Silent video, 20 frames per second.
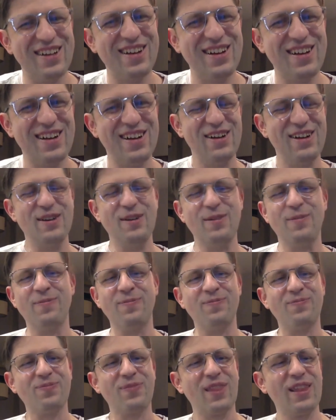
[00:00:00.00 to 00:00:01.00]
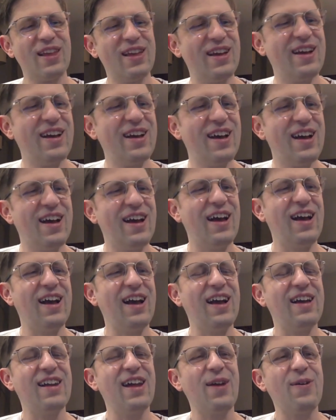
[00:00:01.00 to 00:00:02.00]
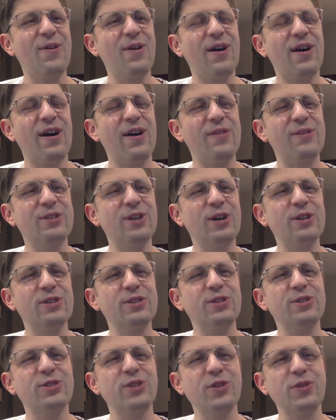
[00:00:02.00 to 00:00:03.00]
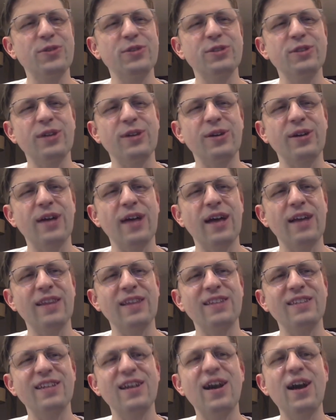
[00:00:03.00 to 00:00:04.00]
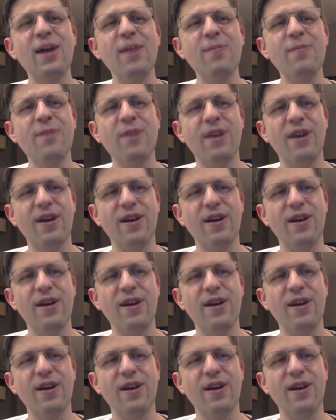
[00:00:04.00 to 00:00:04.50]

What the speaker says: Um, and I was also sort of at the time